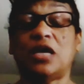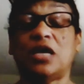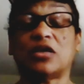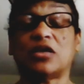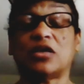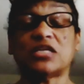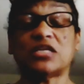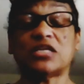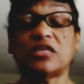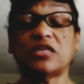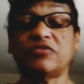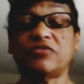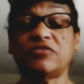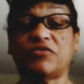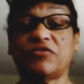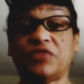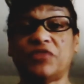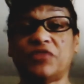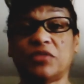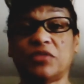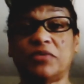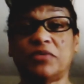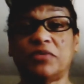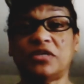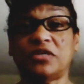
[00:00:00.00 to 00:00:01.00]
because I lived in the
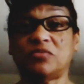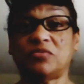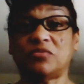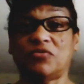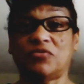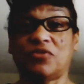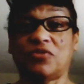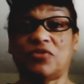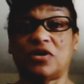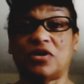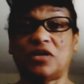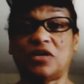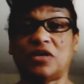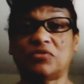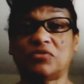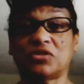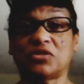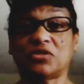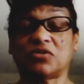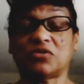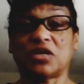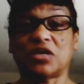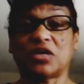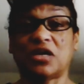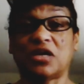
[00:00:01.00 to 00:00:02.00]
Philippines before, and it was
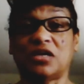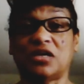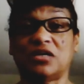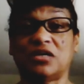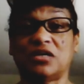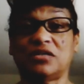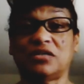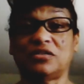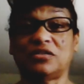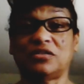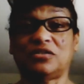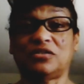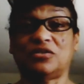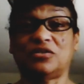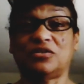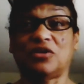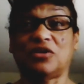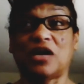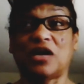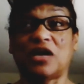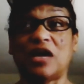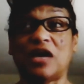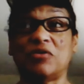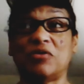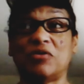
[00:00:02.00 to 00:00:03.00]
okay. You know,
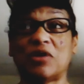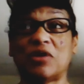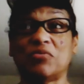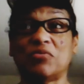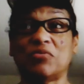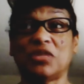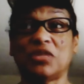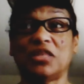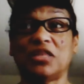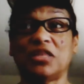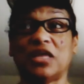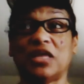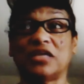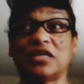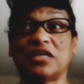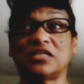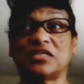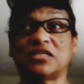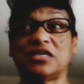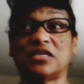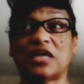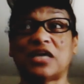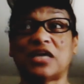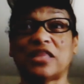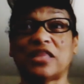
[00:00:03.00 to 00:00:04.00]
I really liked
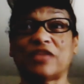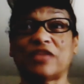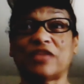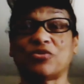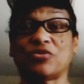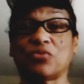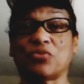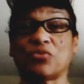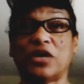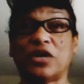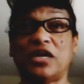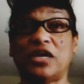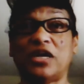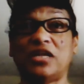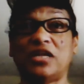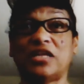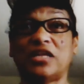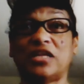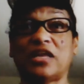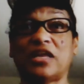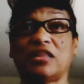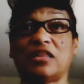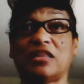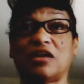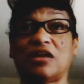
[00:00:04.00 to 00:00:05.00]
it. I liked the rain. They
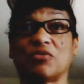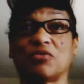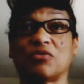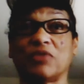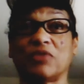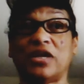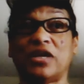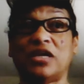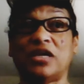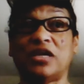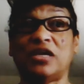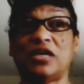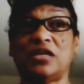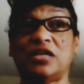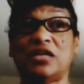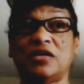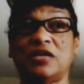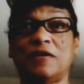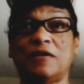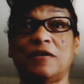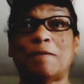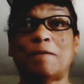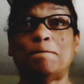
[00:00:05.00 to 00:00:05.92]
had a lot of rain.